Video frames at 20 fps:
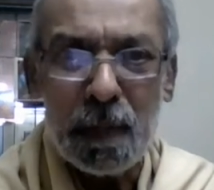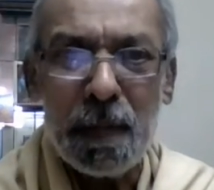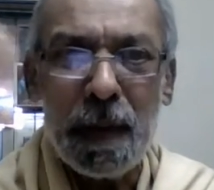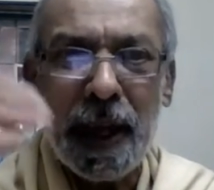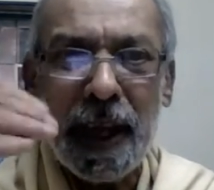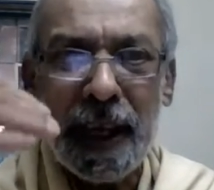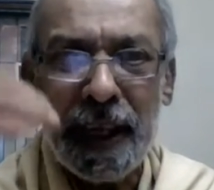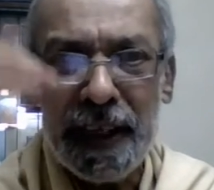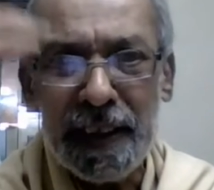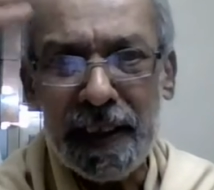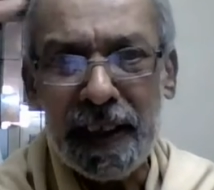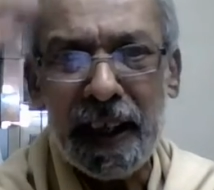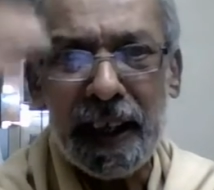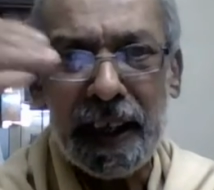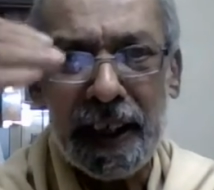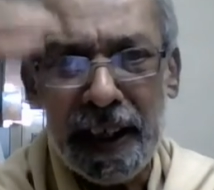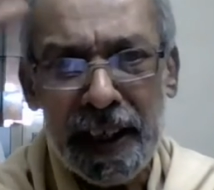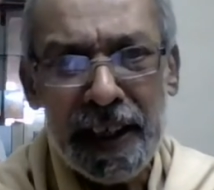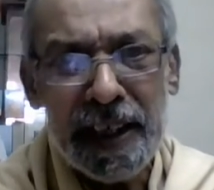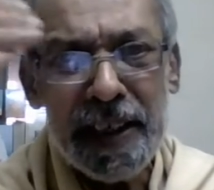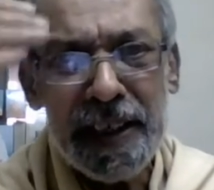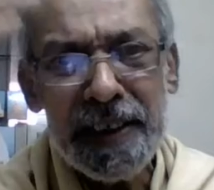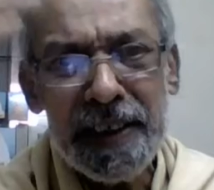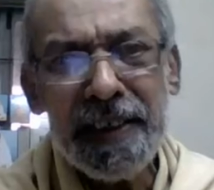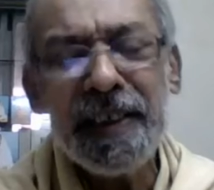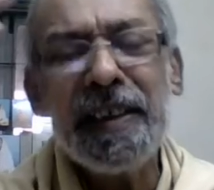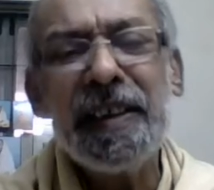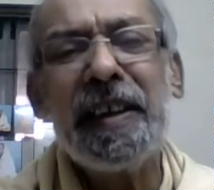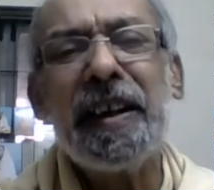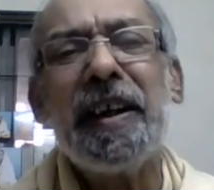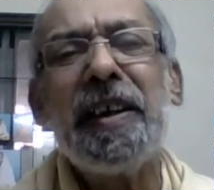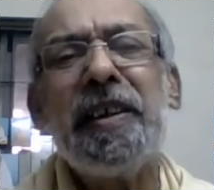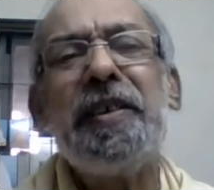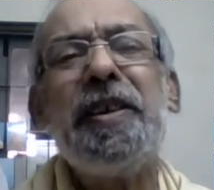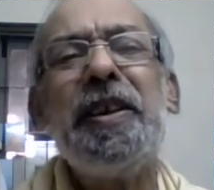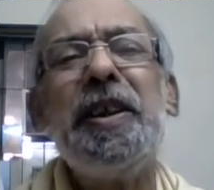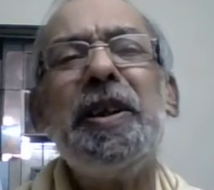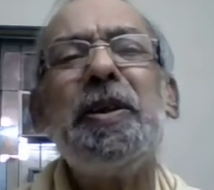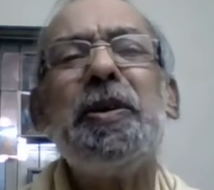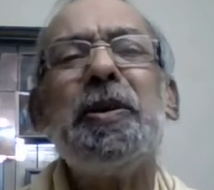mind again
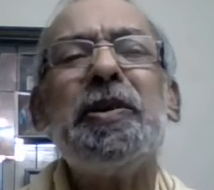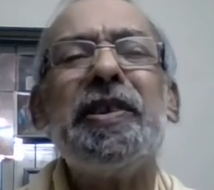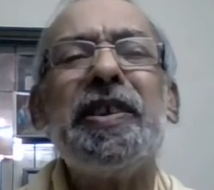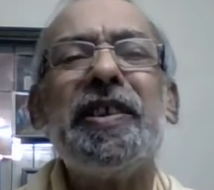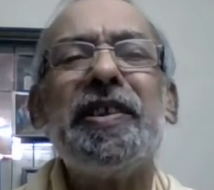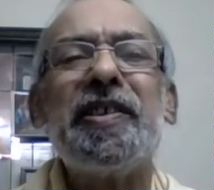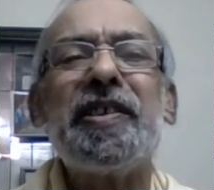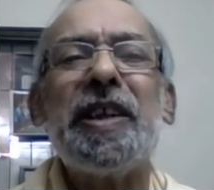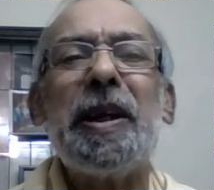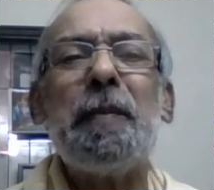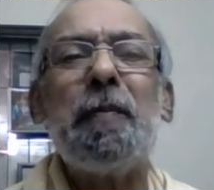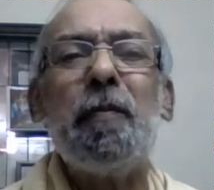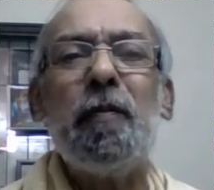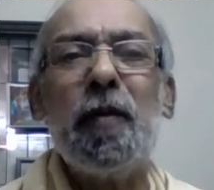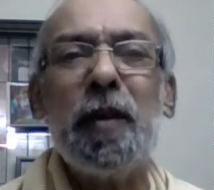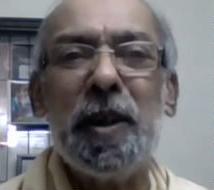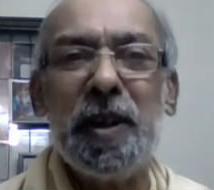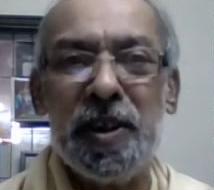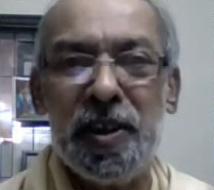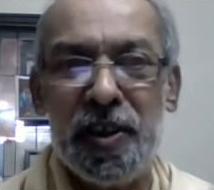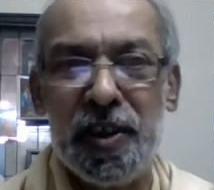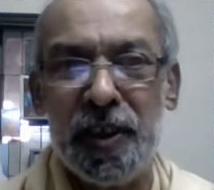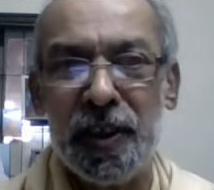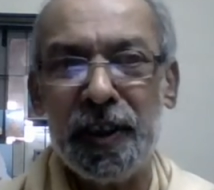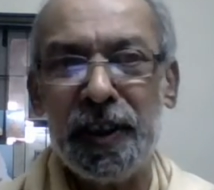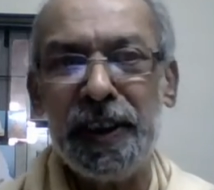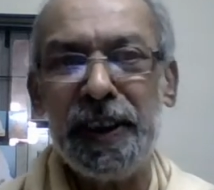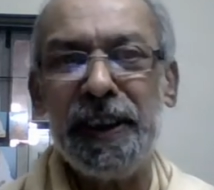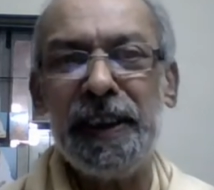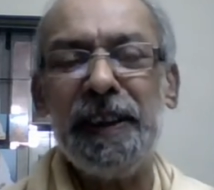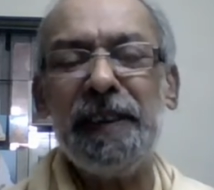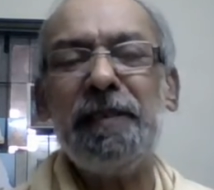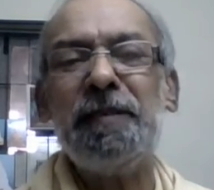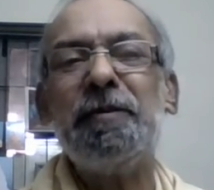continues its upward journey